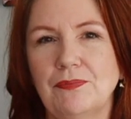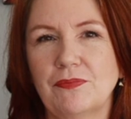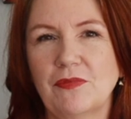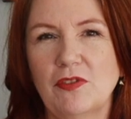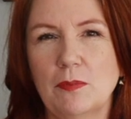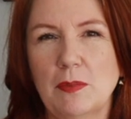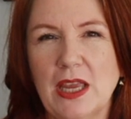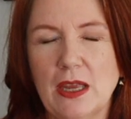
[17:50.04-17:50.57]

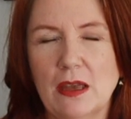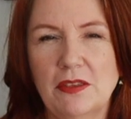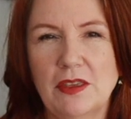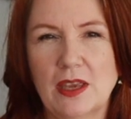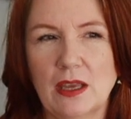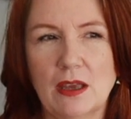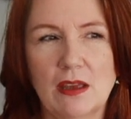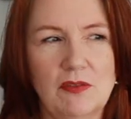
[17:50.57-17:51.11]
For me, I
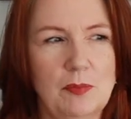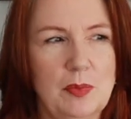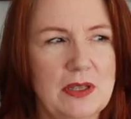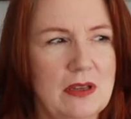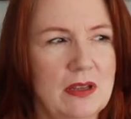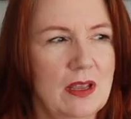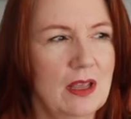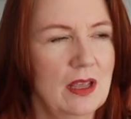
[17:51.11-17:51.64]
think I've
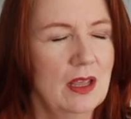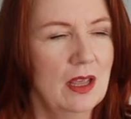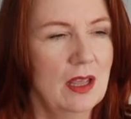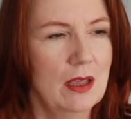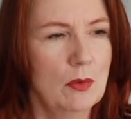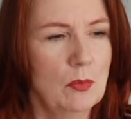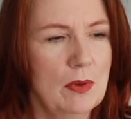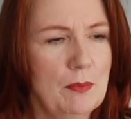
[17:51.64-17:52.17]
been,
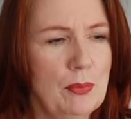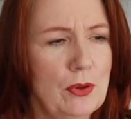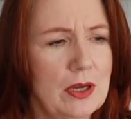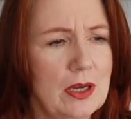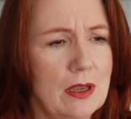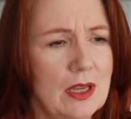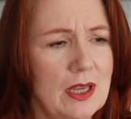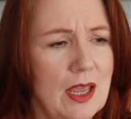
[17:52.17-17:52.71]
at one
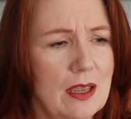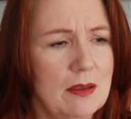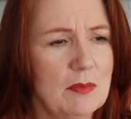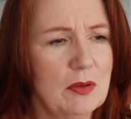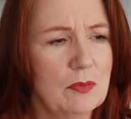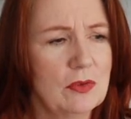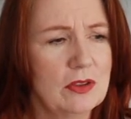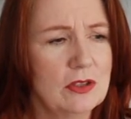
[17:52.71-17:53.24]
point I came
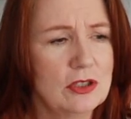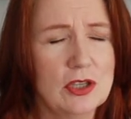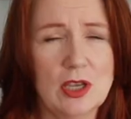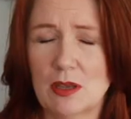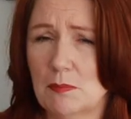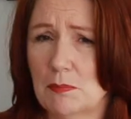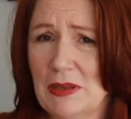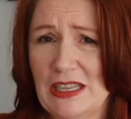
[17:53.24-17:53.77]
up with the
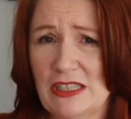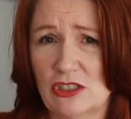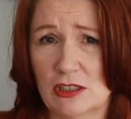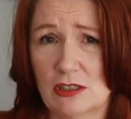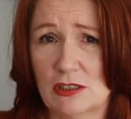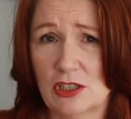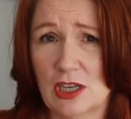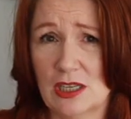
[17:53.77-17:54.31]
term
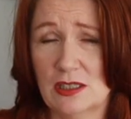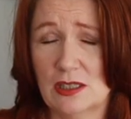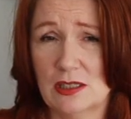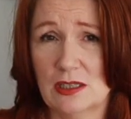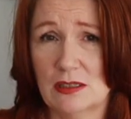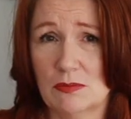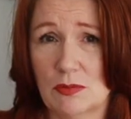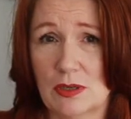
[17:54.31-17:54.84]
pigeon
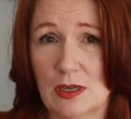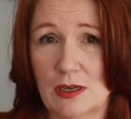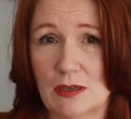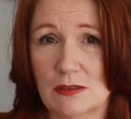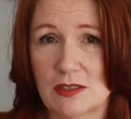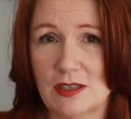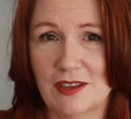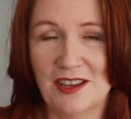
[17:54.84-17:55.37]
chested when I
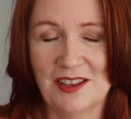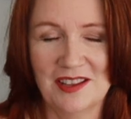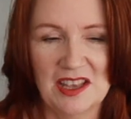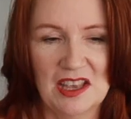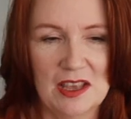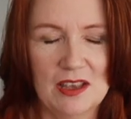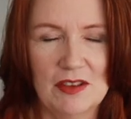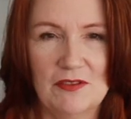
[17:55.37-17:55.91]
looked at
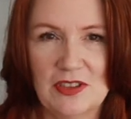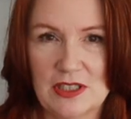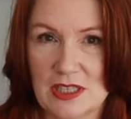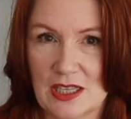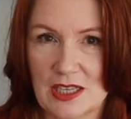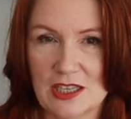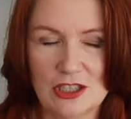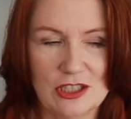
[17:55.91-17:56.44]

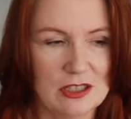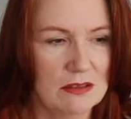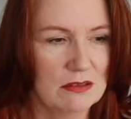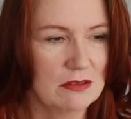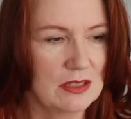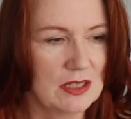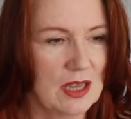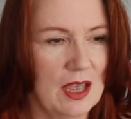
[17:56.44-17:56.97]
fitting
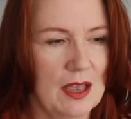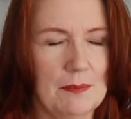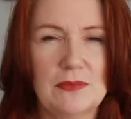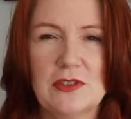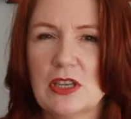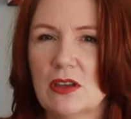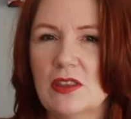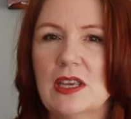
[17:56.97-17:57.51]
issues.
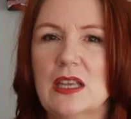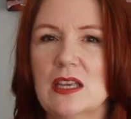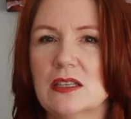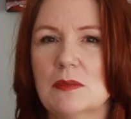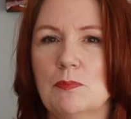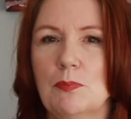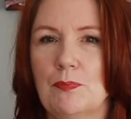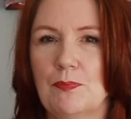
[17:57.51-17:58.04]
So I think
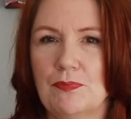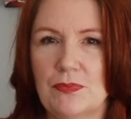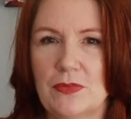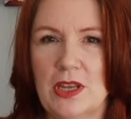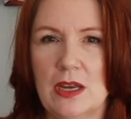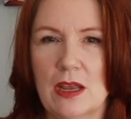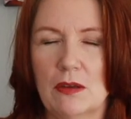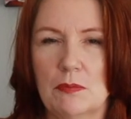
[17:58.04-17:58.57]
it's,
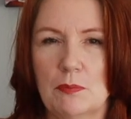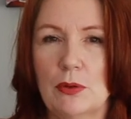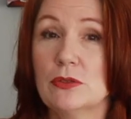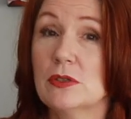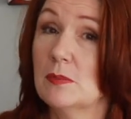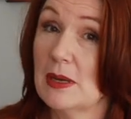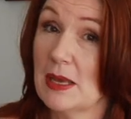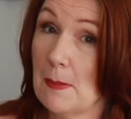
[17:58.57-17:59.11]
you know,
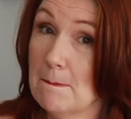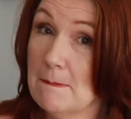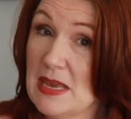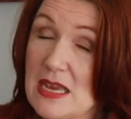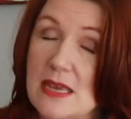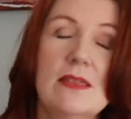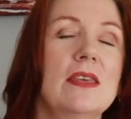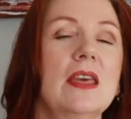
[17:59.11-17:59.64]
possibly a
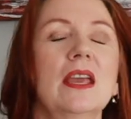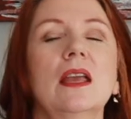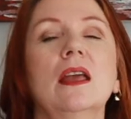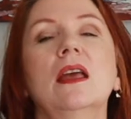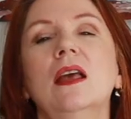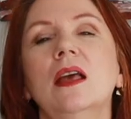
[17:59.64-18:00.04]
me thing,